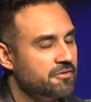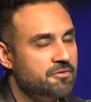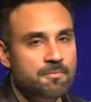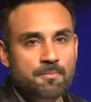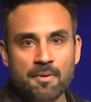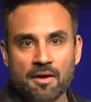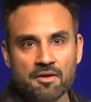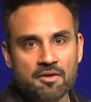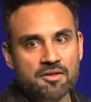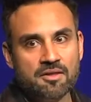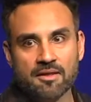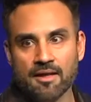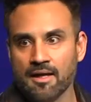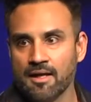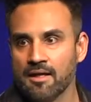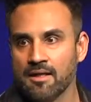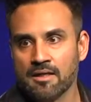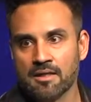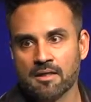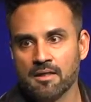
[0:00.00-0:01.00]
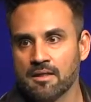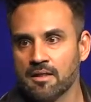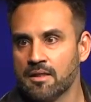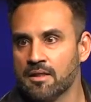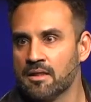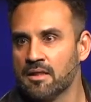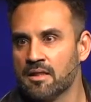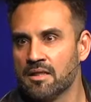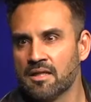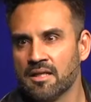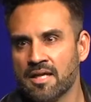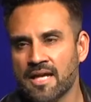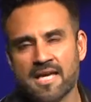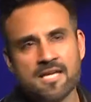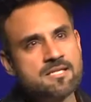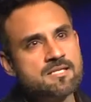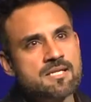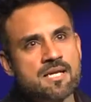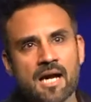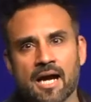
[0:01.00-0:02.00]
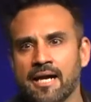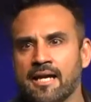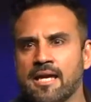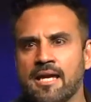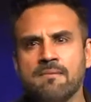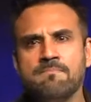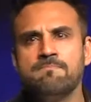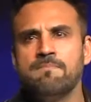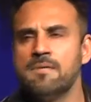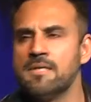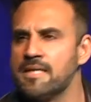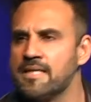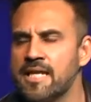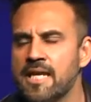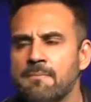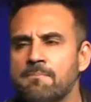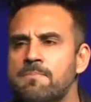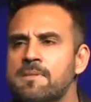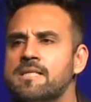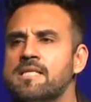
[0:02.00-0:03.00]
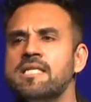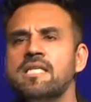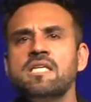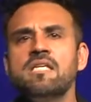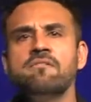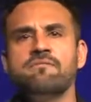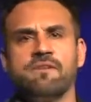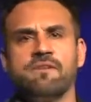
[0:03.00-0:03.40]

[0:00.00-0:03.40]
Are you there? Hey, I can't believe